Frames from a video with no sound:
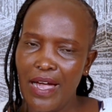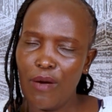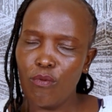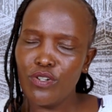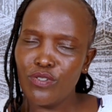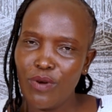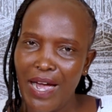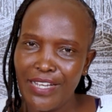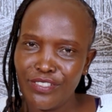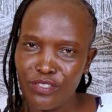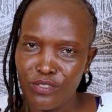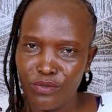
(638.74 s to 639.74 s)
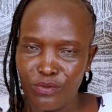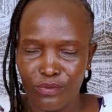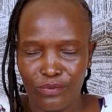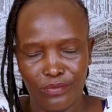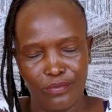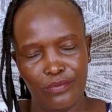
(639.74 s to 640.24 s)
I want to ask you
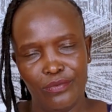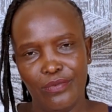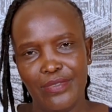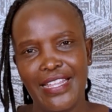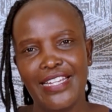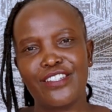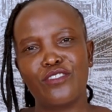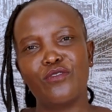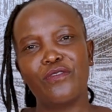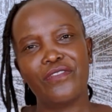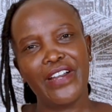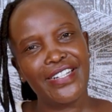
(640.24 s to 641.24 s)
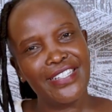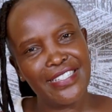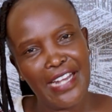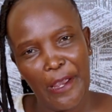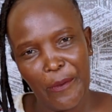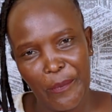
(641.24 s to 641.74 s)
that you find
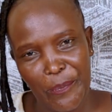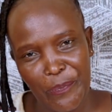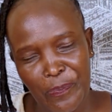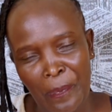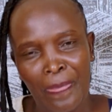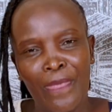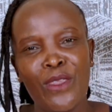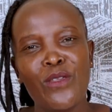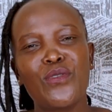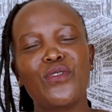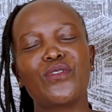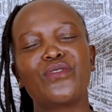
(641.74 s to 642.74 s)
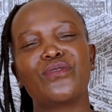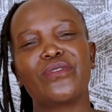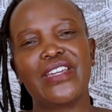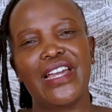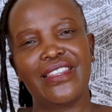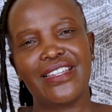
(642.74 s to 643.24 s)
time to go through
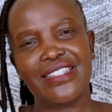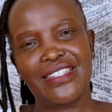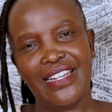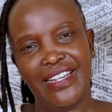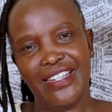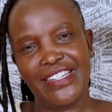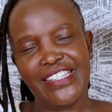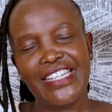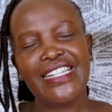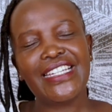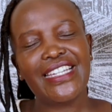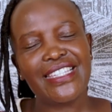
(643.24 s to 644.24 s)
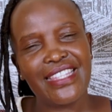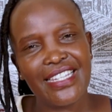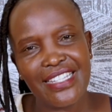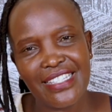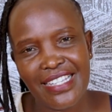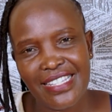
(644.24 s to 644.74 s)
the other styles. In case
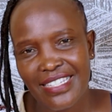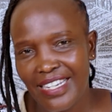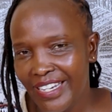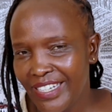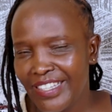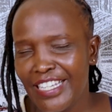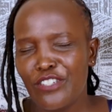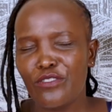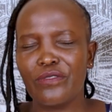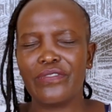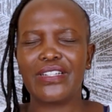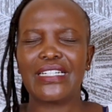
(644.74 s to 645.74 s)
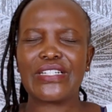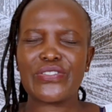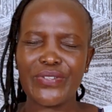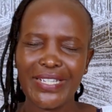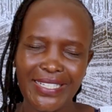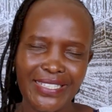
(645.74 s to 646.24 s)
there is a style that you feel,
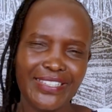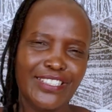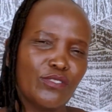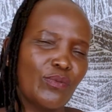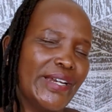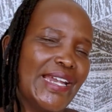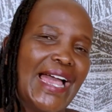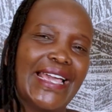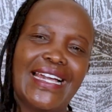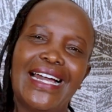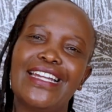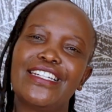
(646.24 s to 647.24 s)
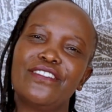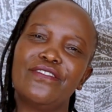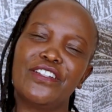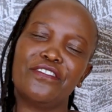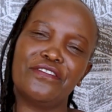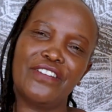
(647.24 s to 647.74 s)
really, this one I can't
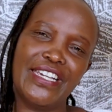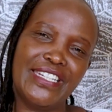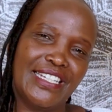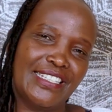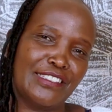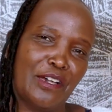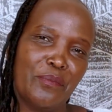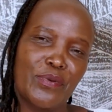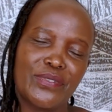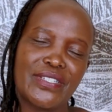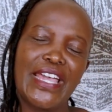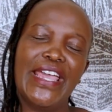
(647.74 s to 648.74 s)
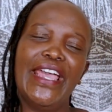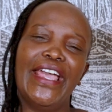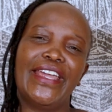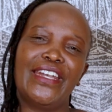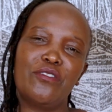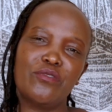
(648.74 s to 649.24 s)
even find examples,
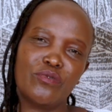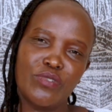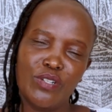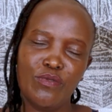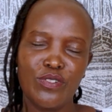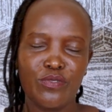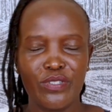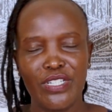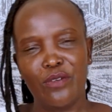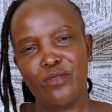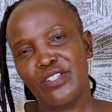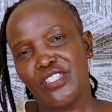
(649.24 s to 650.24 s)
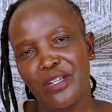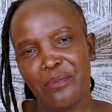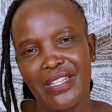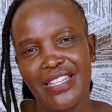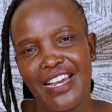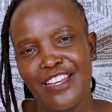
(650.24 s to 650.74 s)
and I would really want to hear what
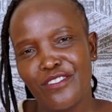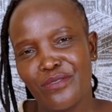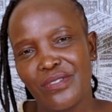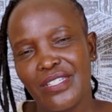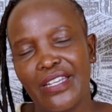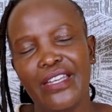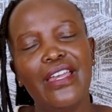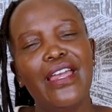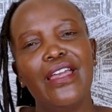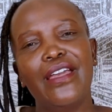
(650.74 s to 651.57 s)
Chamatha has to say,